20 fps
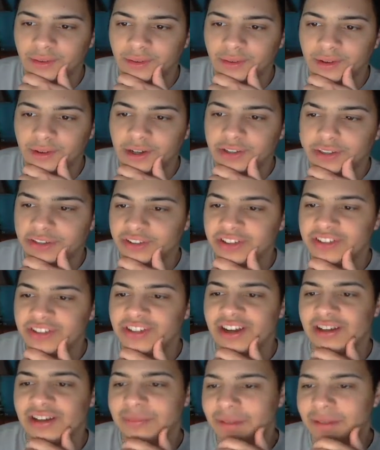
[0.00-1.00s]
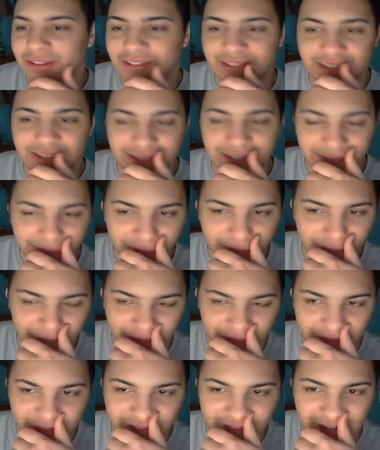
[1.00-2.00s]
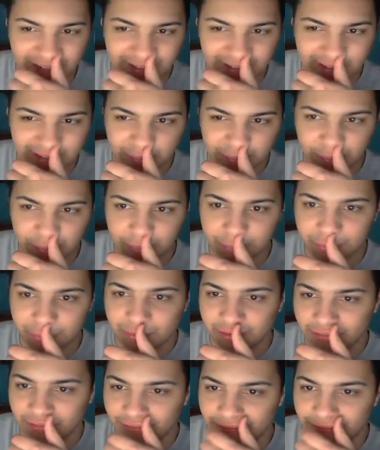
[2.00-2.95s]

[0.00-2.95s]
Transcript: Oh, so he's talking about the xenophobia Chinese people have.